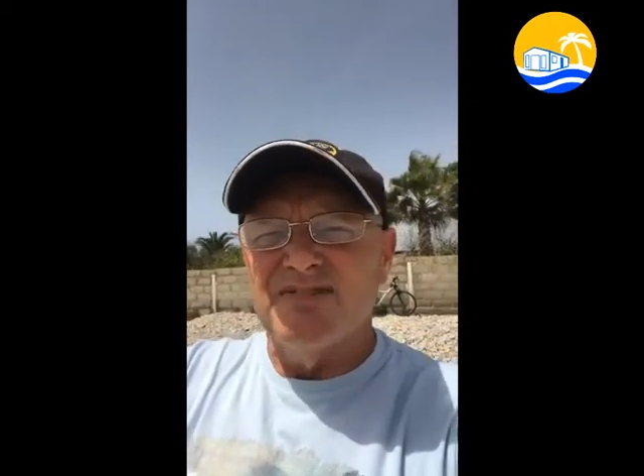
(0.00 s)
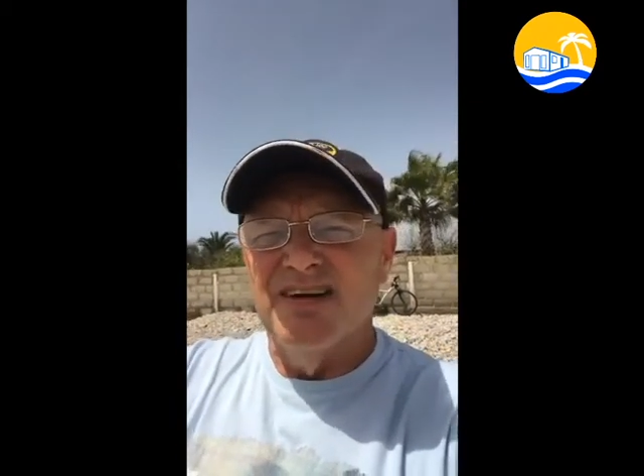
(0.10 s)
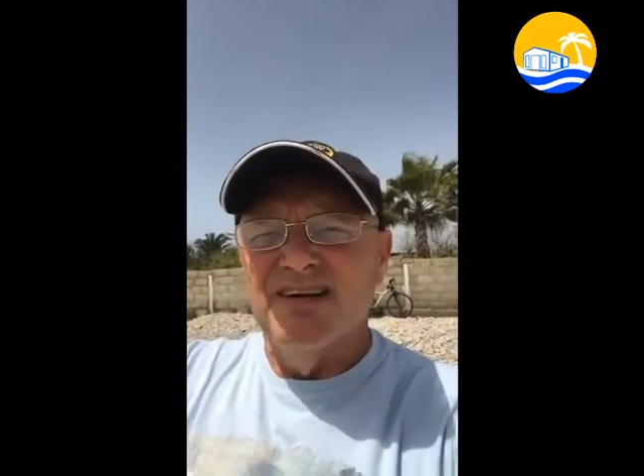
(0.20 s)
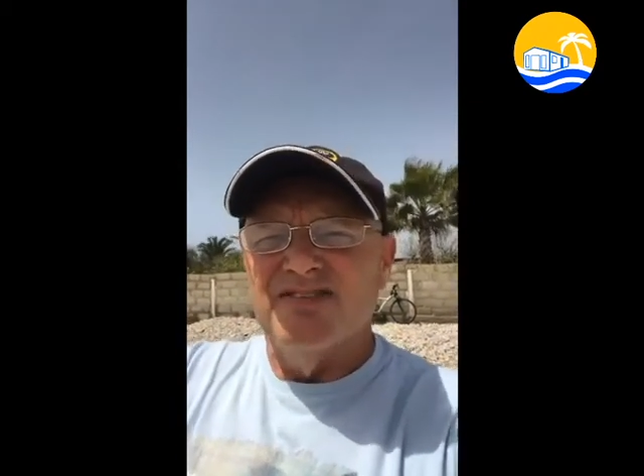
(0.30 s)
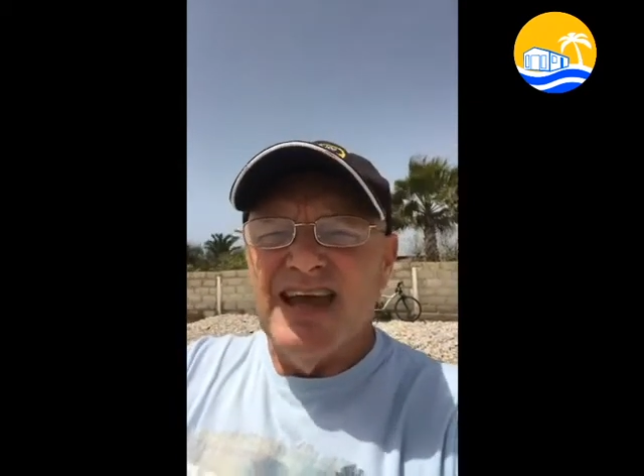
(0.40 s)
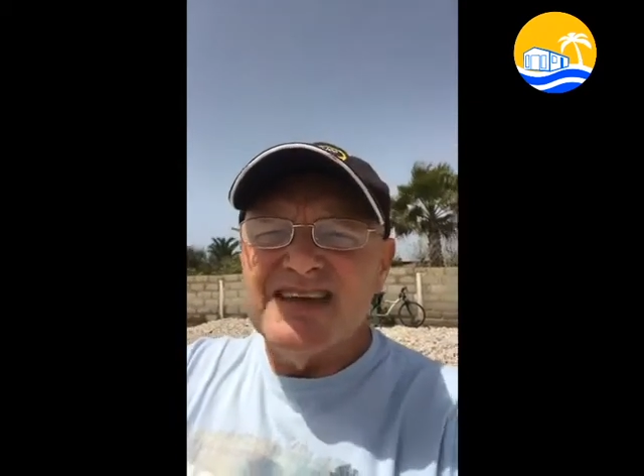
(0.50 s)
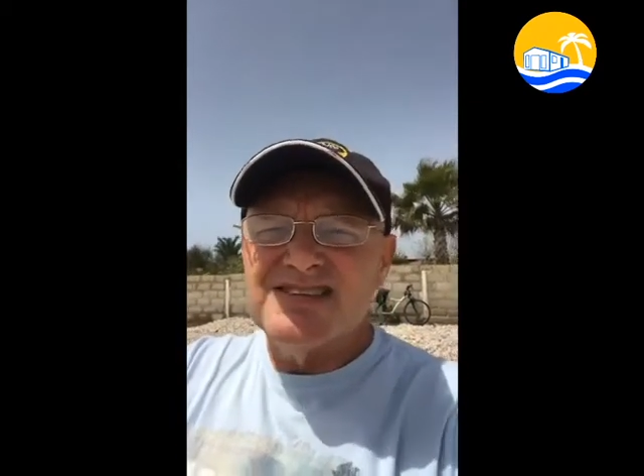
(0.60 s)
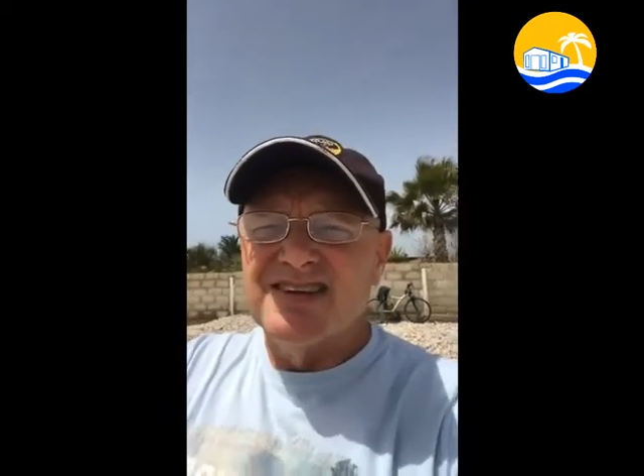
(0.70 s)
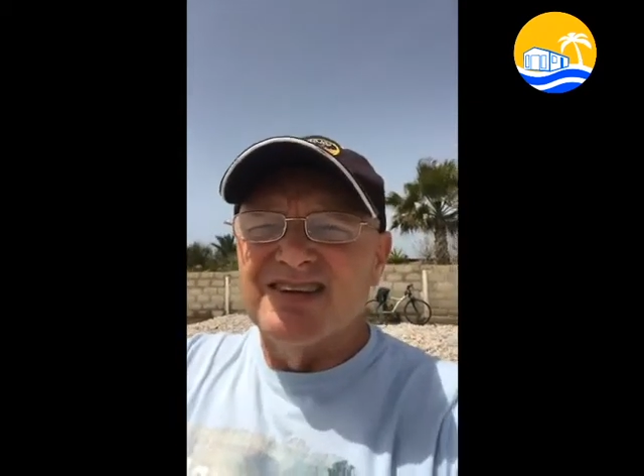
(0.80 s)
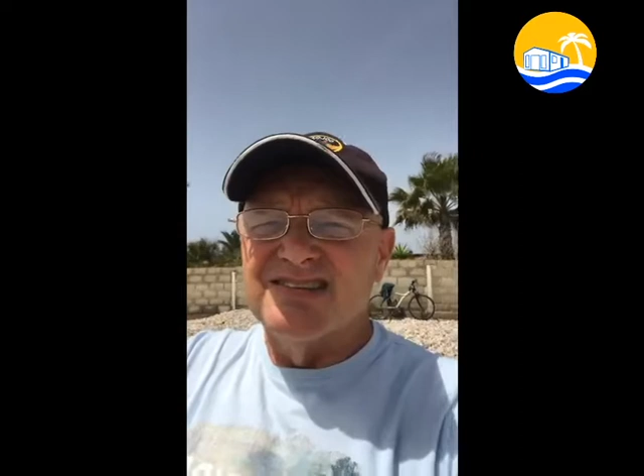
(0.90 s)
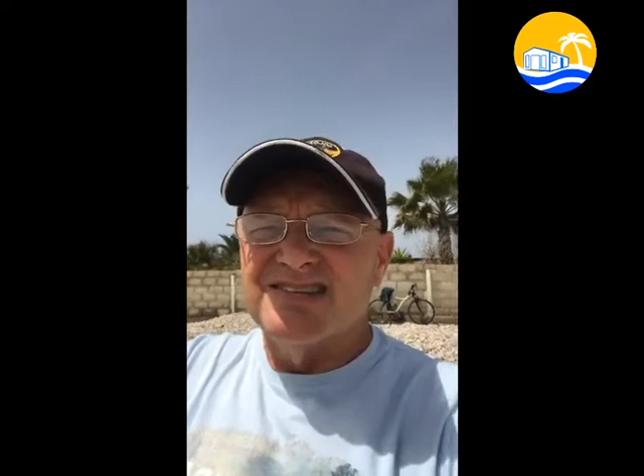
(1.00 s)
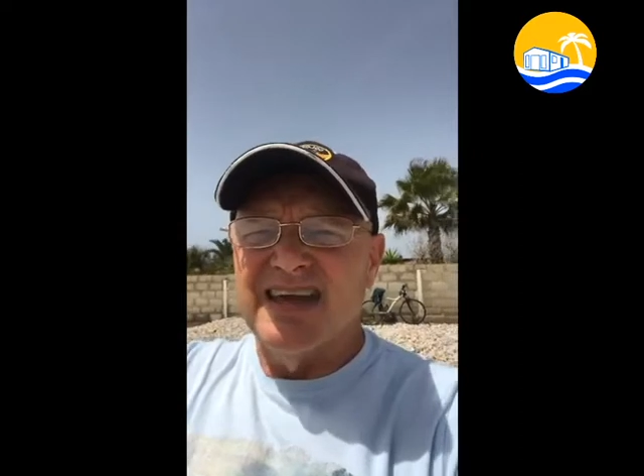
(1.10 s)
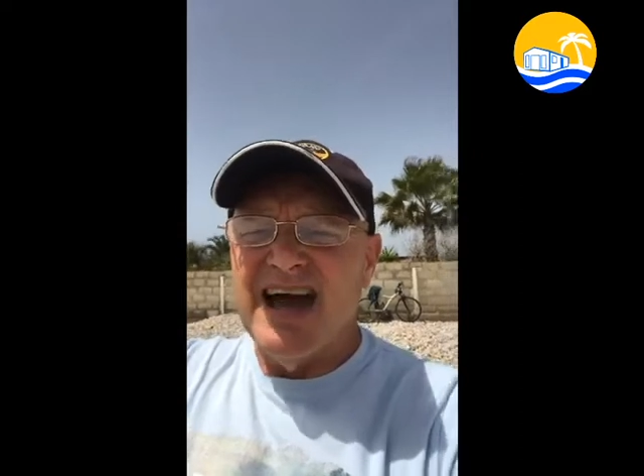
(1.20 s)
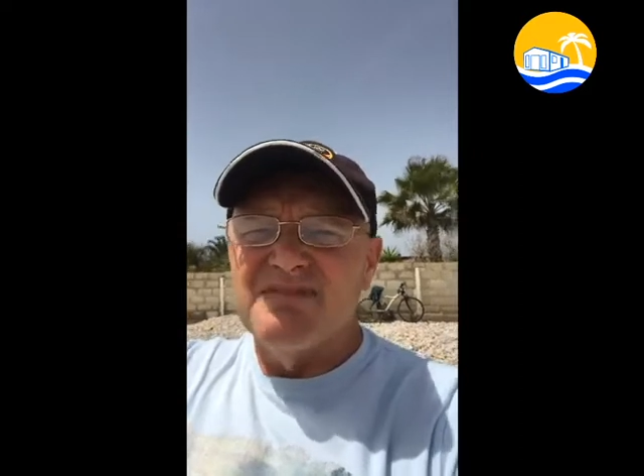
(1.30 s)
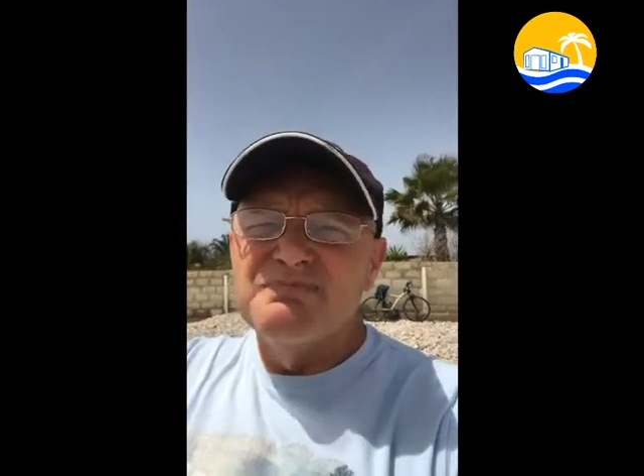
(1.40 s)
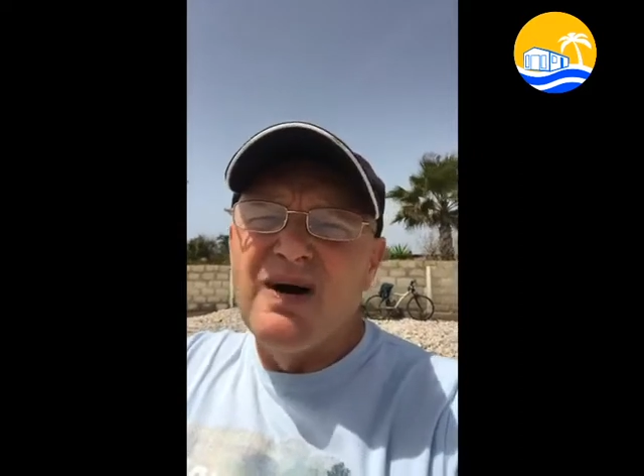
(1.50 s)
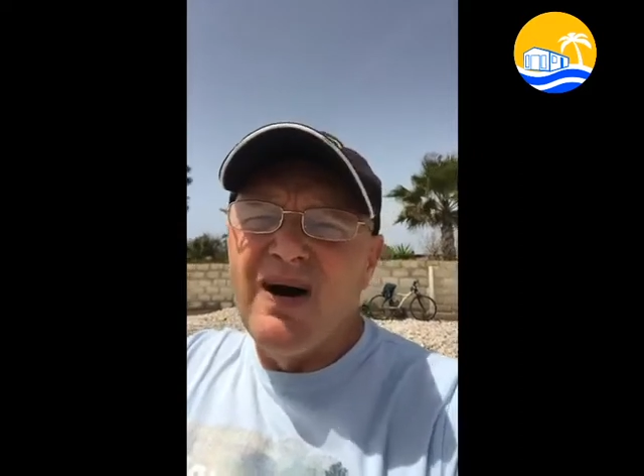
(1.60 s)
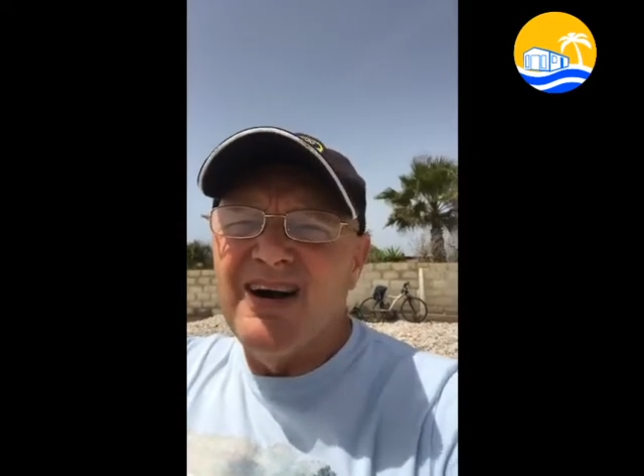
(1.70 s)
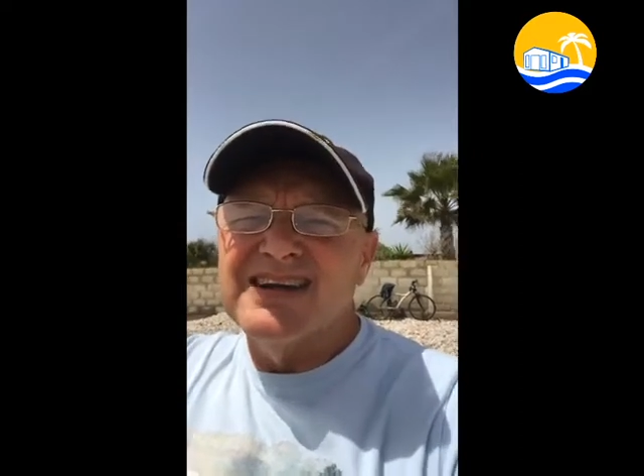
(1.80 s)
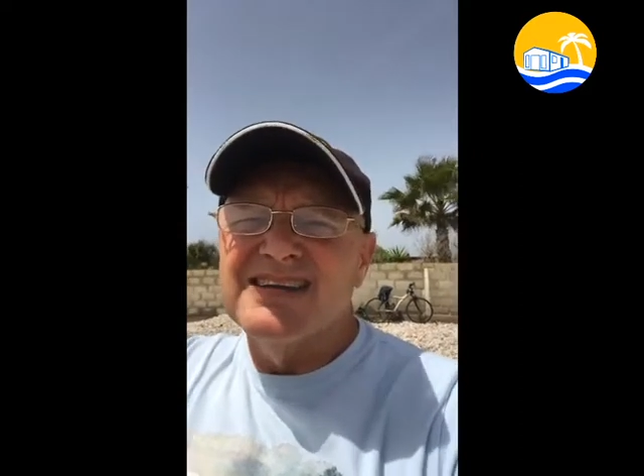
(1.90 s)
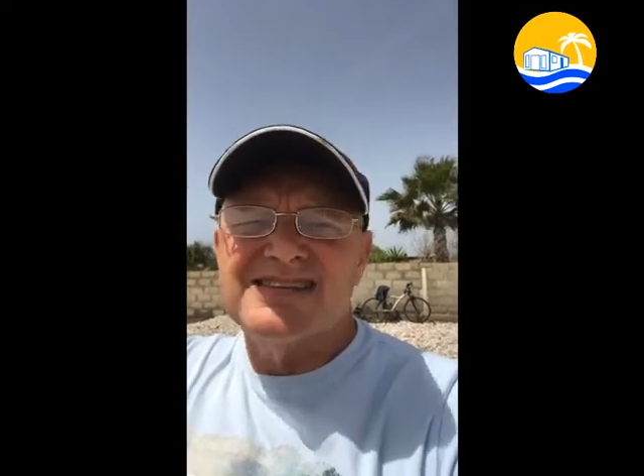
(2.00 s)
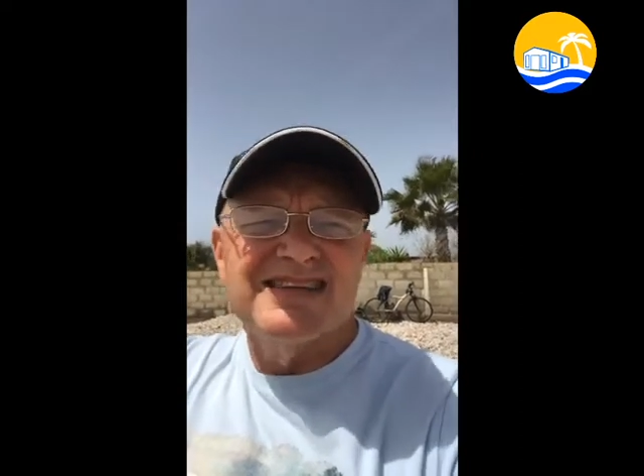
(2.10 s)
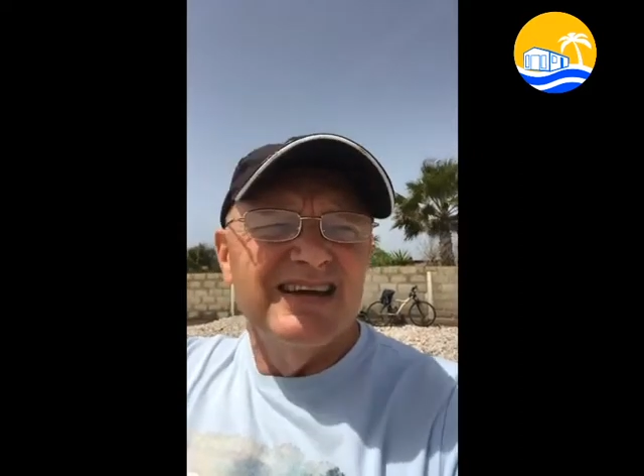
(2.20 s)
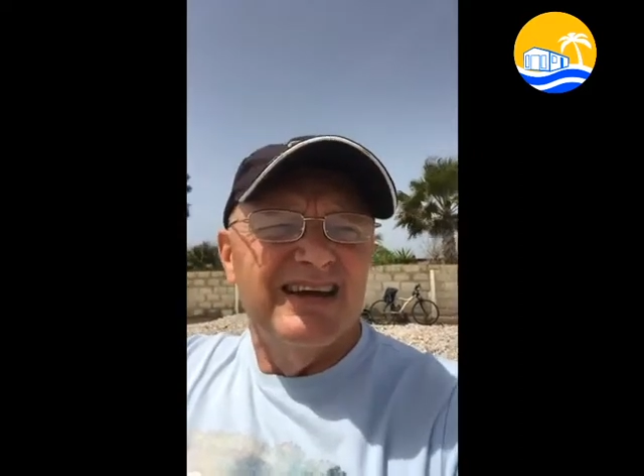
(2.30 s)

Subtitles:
fiestas, they have markets.